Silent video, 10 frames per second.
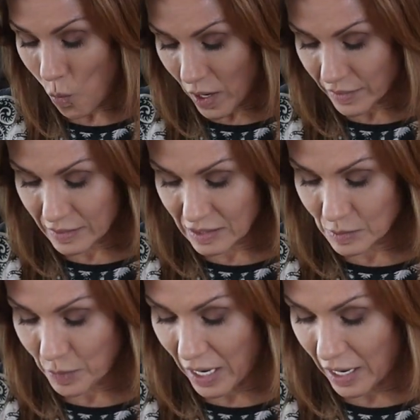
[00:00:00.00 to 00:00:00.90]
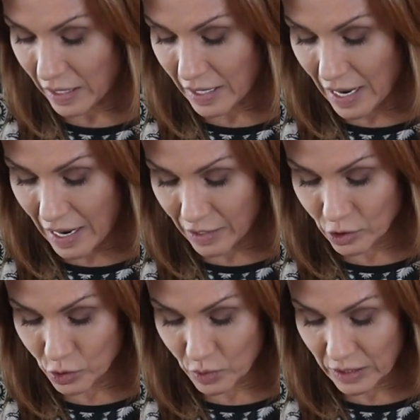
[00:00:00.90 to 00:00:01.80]
what this bag
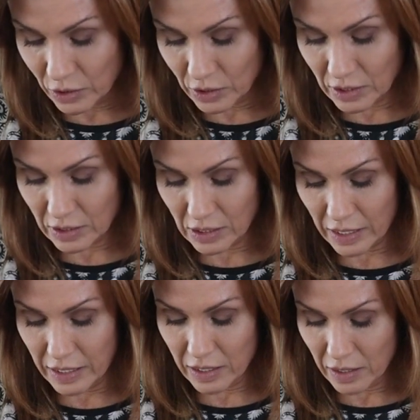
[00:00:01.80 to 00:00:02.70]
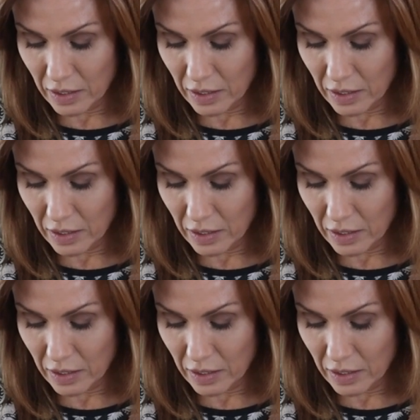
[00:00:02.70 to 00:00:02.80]
actually looks like.